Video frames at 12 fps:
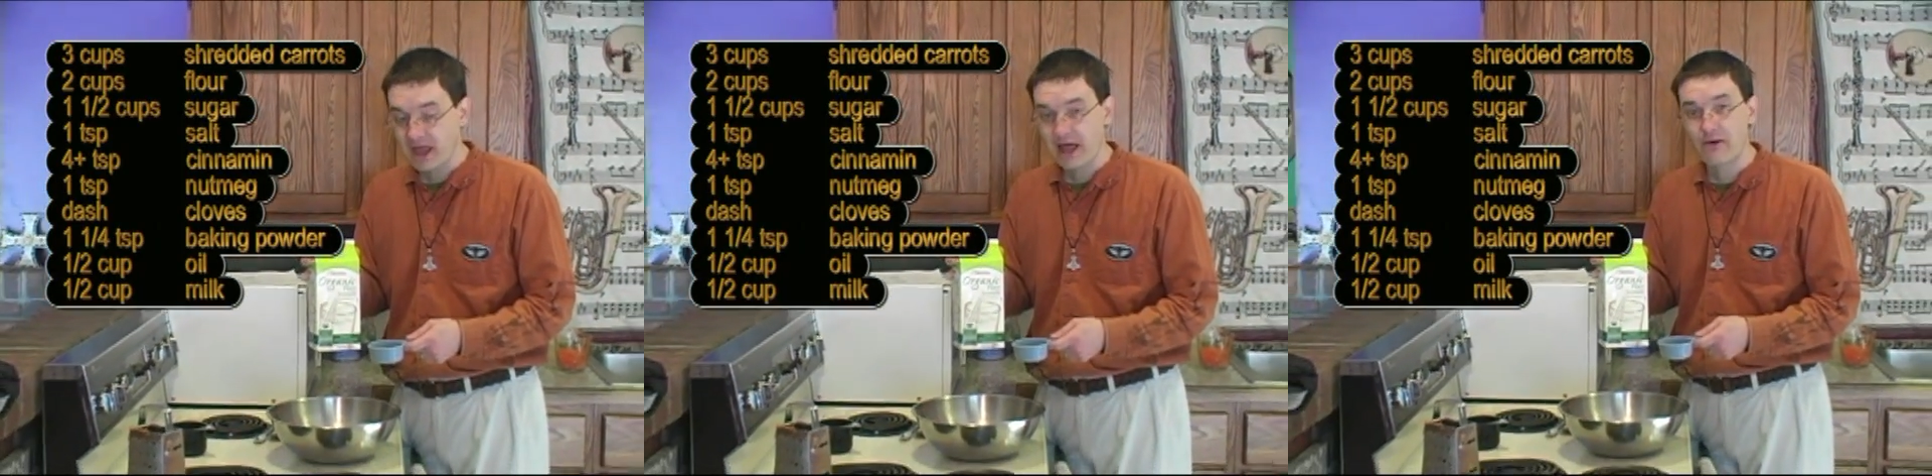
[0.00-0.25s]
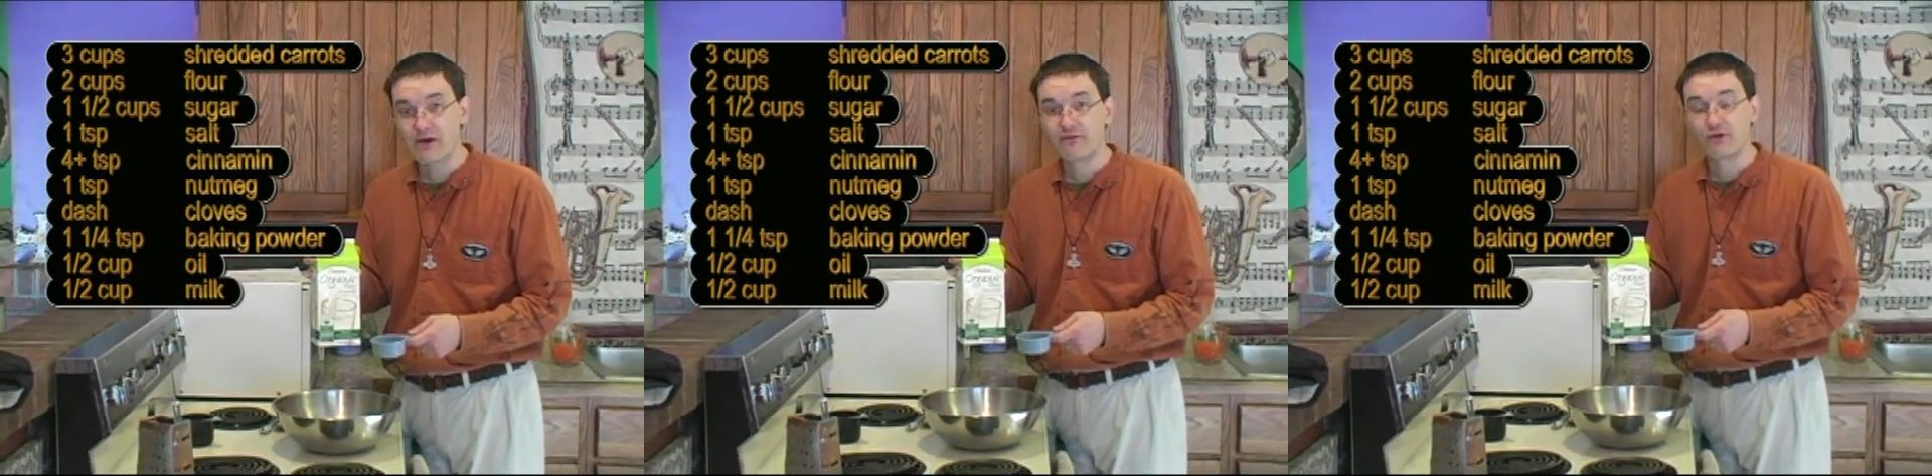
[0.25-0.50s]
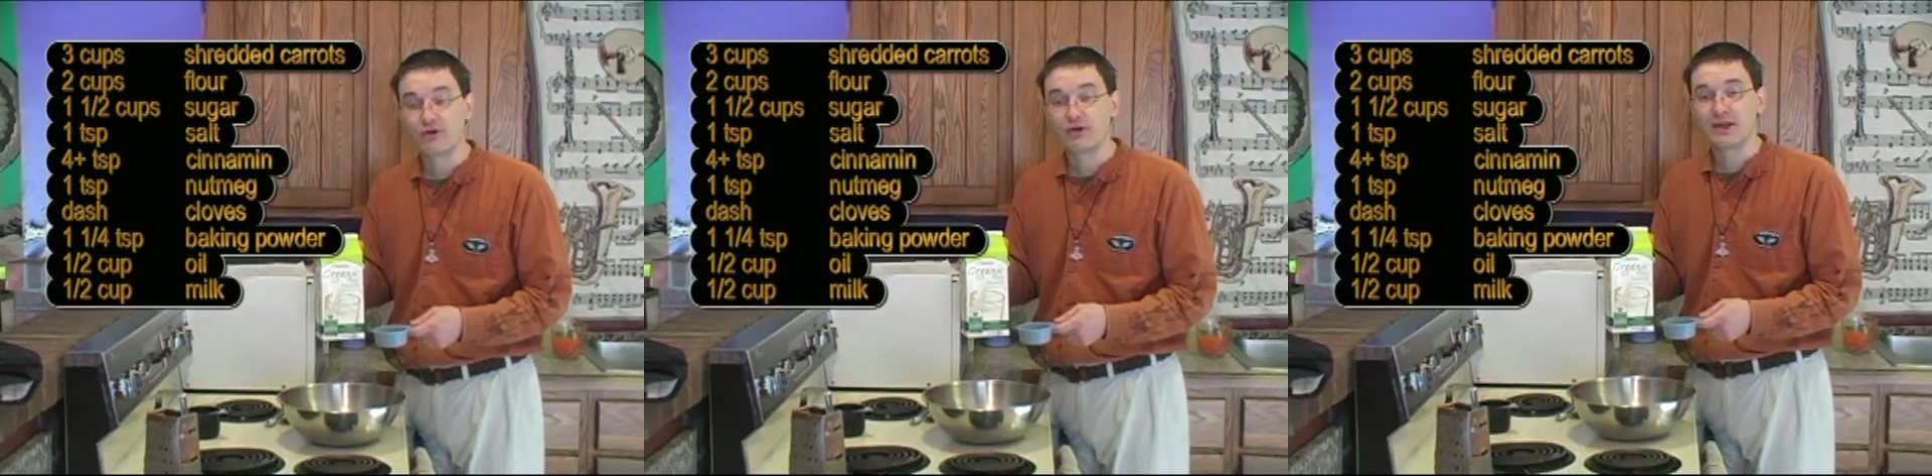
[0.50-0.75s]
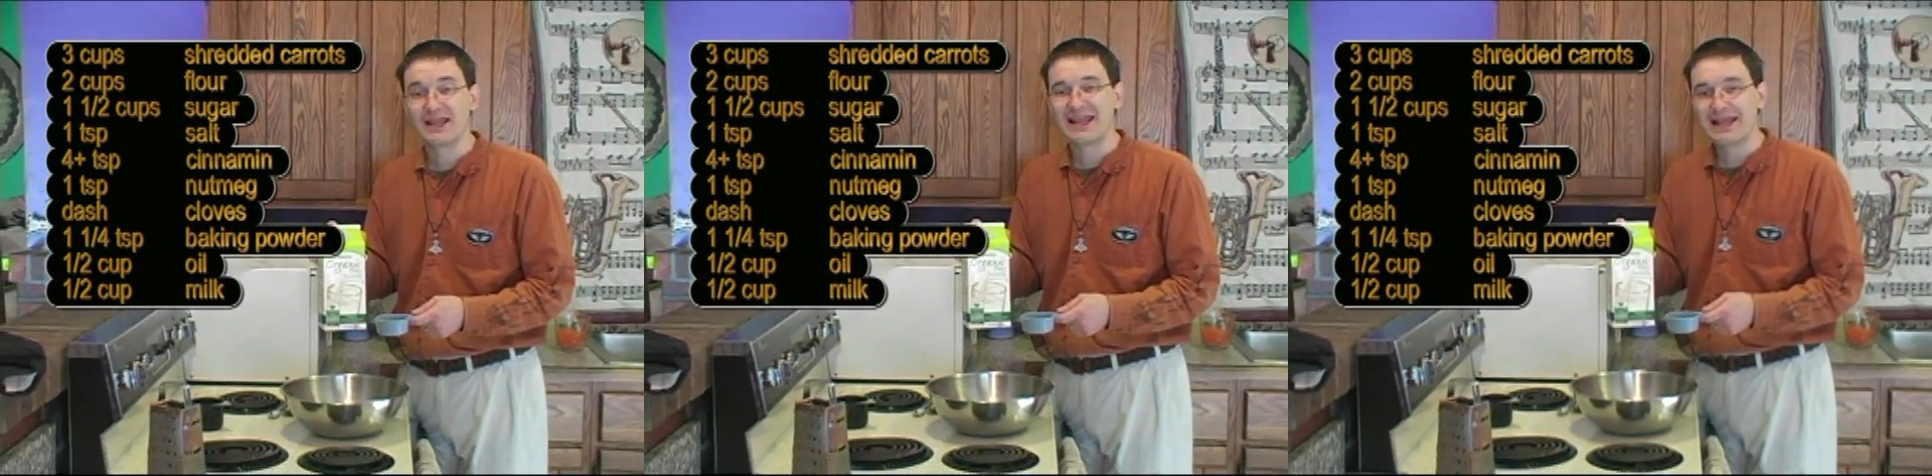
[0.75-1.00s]
however
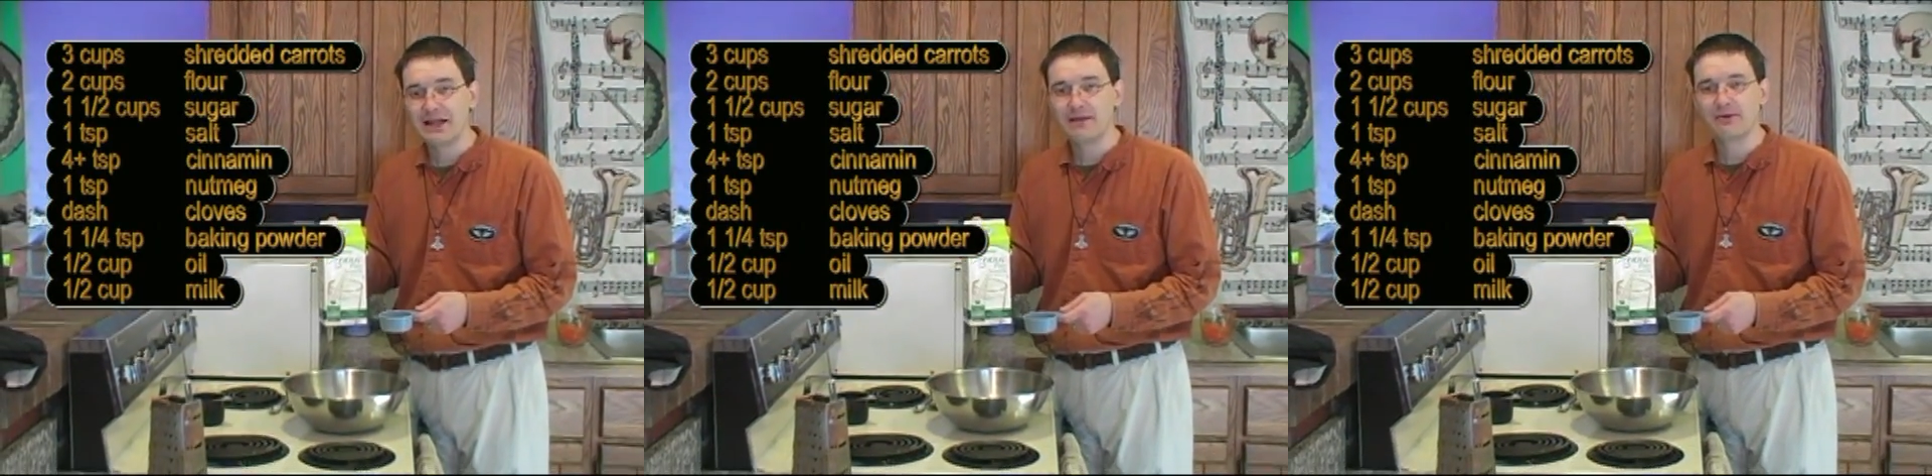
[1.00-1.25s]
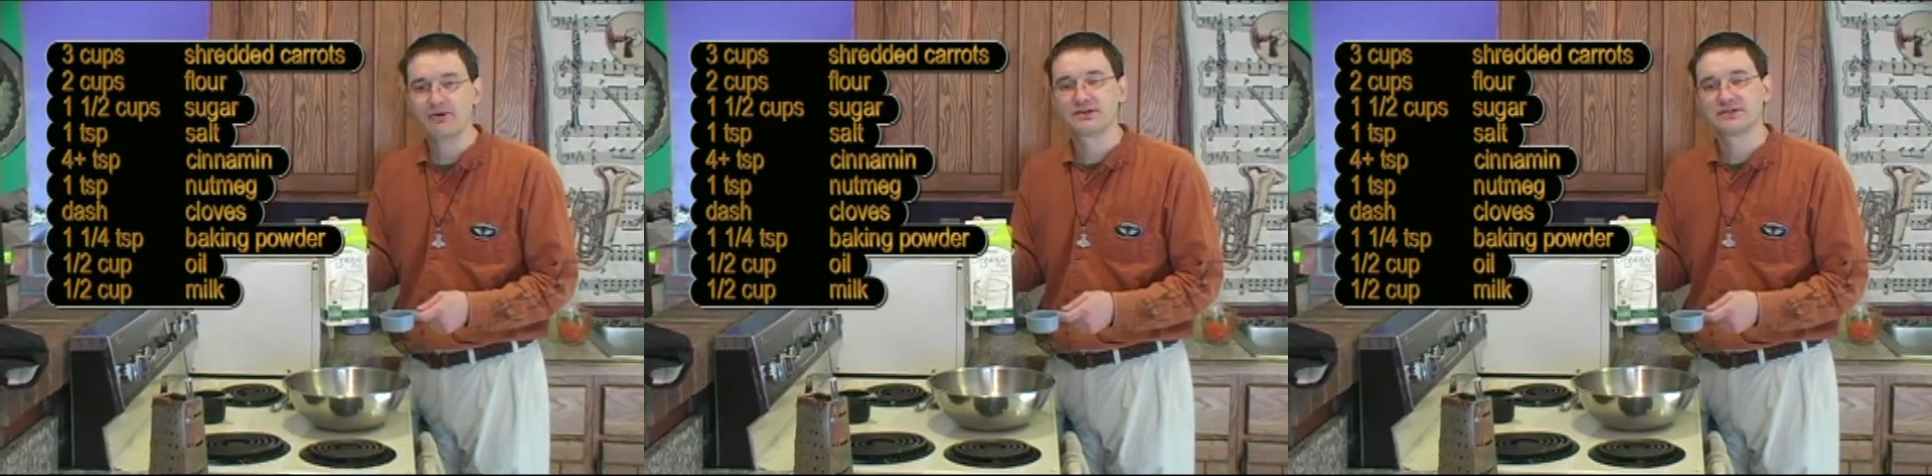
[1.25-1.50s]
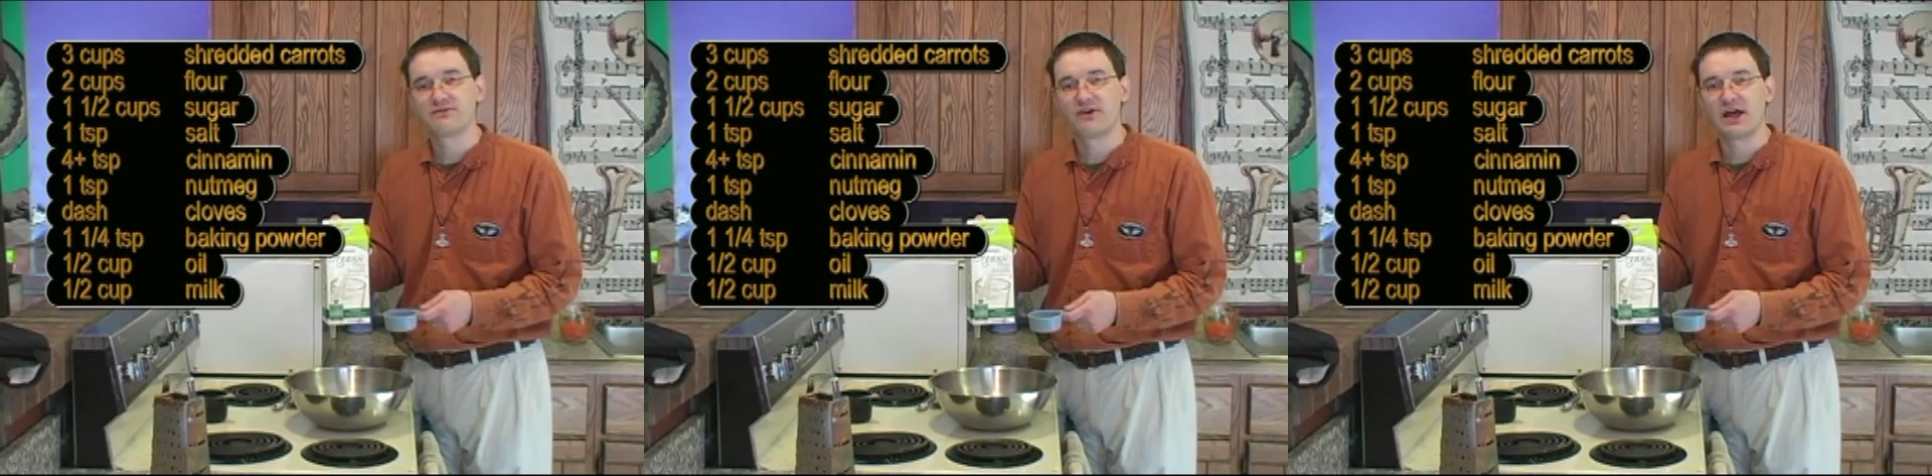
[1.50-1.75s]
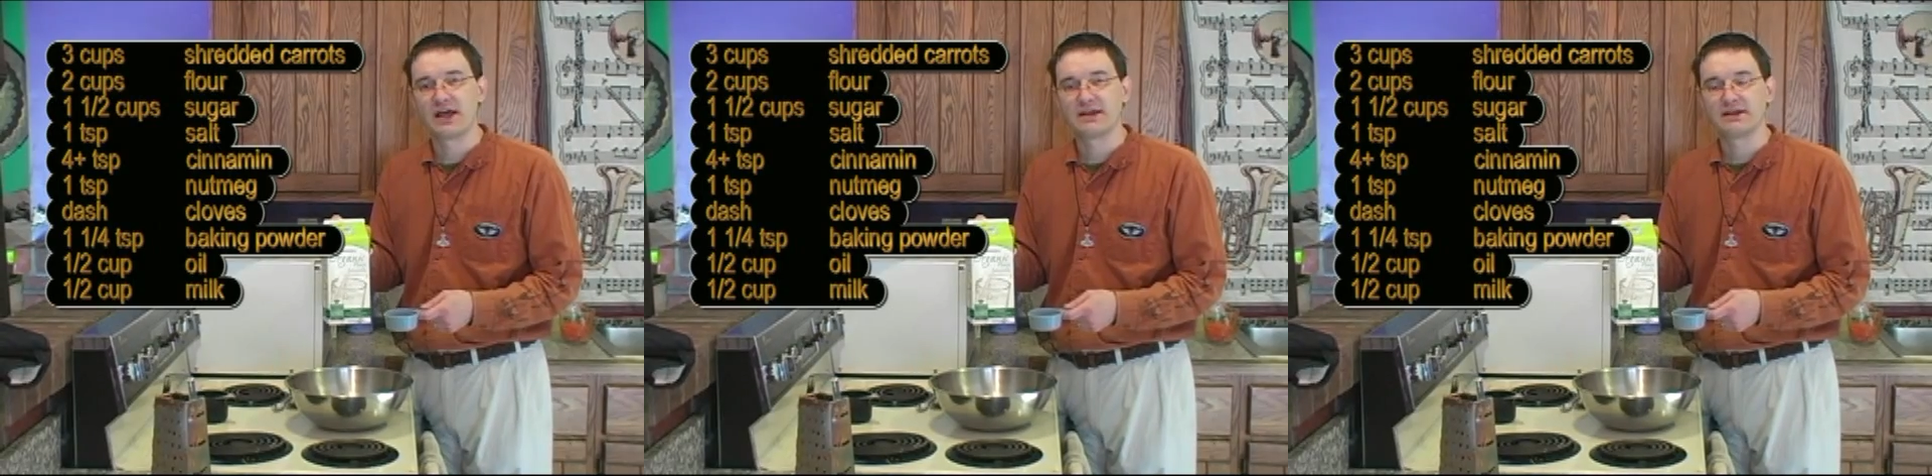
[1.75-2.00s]
any milk is
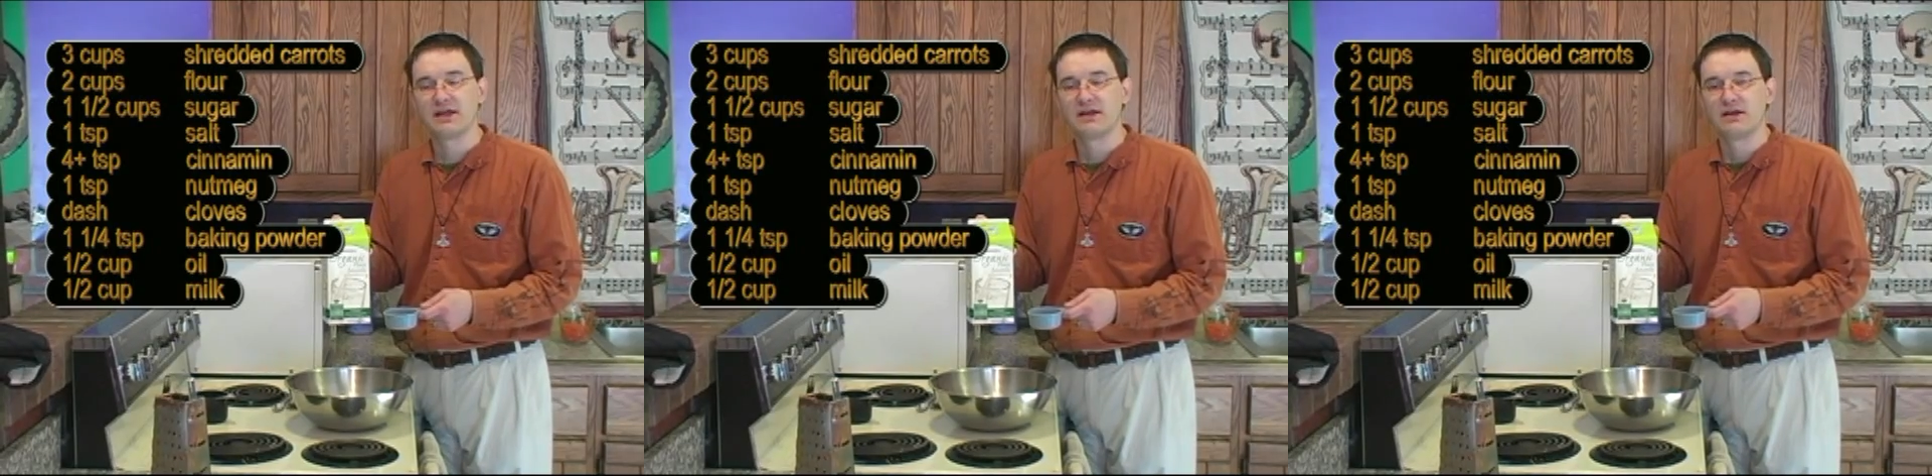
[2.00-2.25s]
fine.